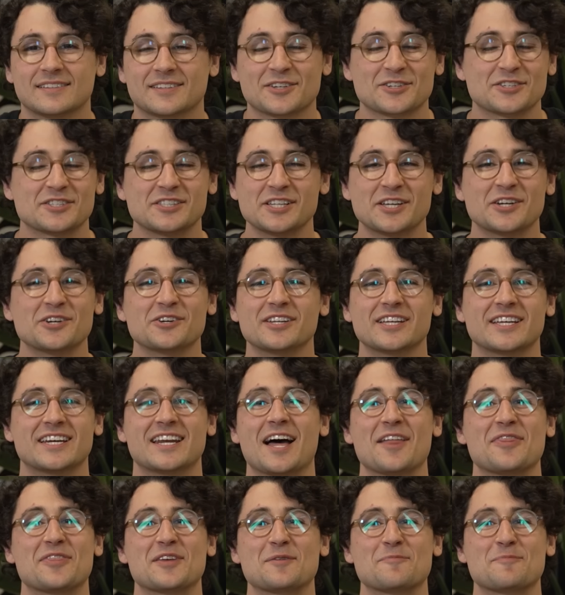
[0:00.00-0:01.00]
There's literally
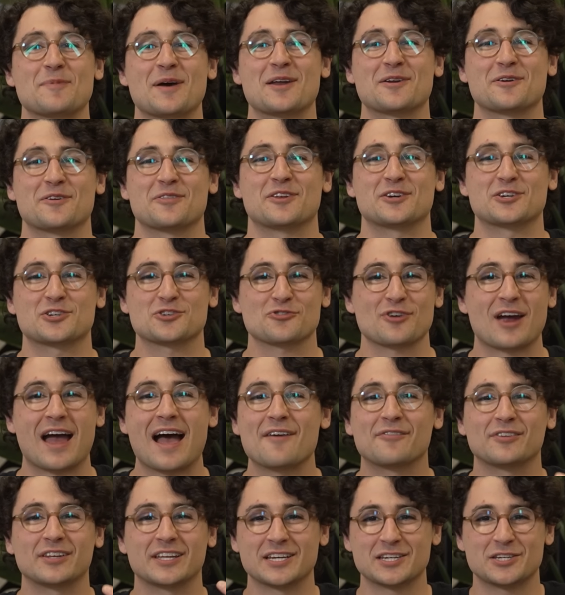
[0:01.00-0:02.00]
nothing better than
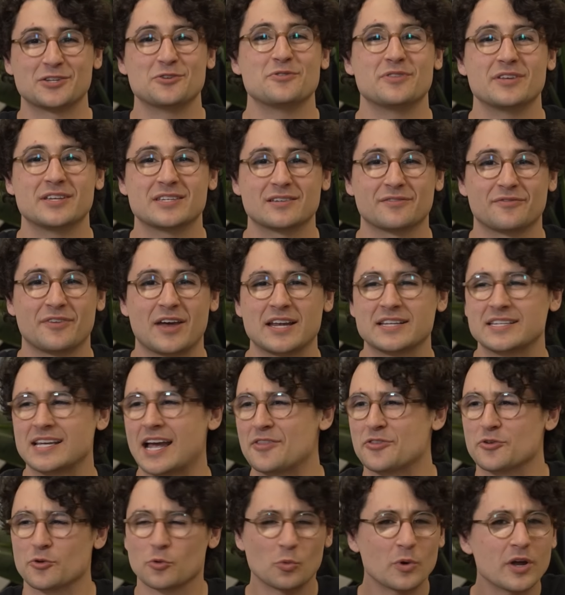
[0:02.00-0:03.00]
traveling to these events
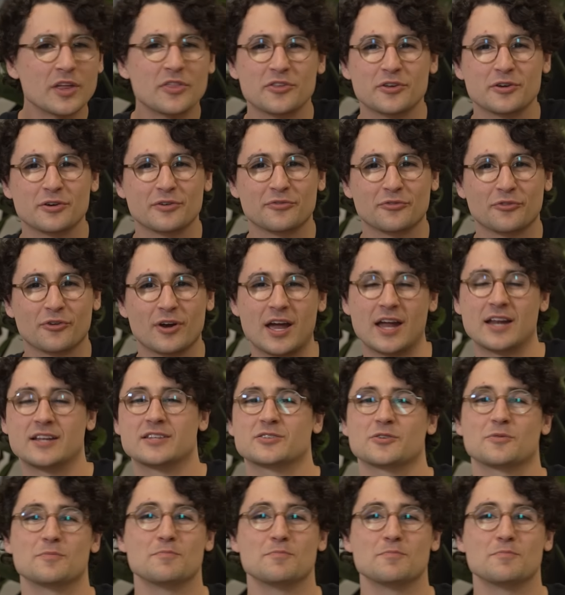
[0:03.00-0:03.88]
either with your friends or